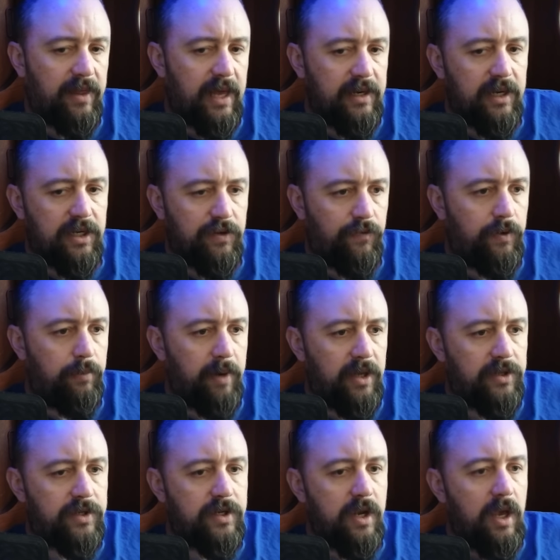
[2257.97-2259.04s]
That takes a few
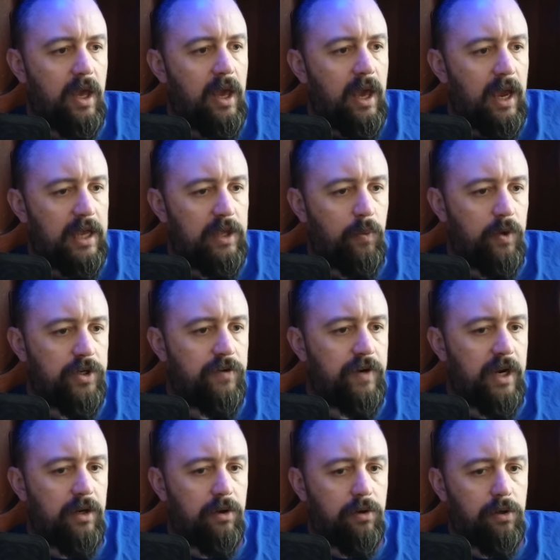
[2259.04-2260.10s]
months, and then once you've
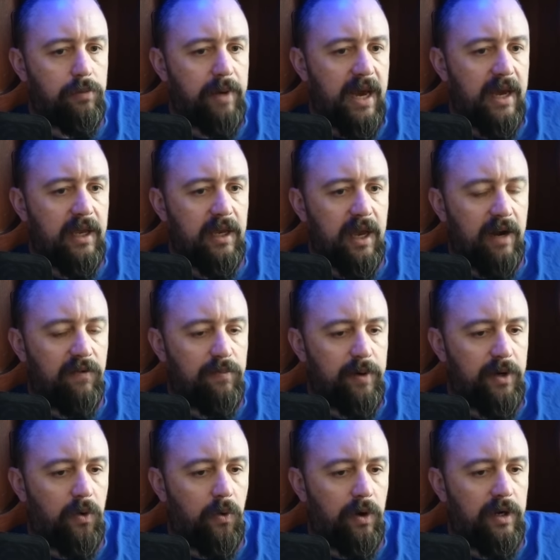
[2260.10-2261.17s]
got your crew back and got
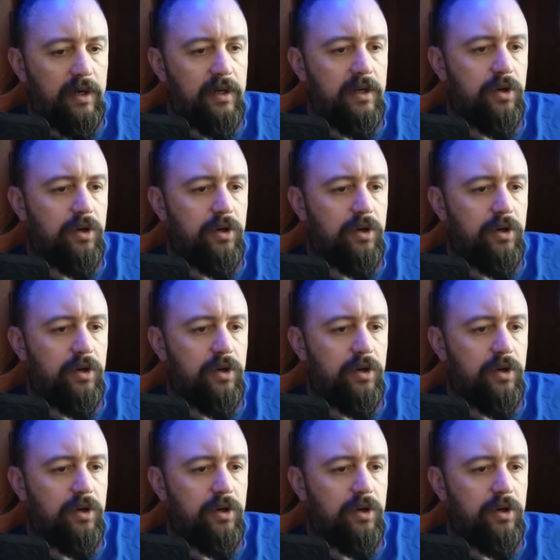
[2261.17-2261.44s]
everybody oriented,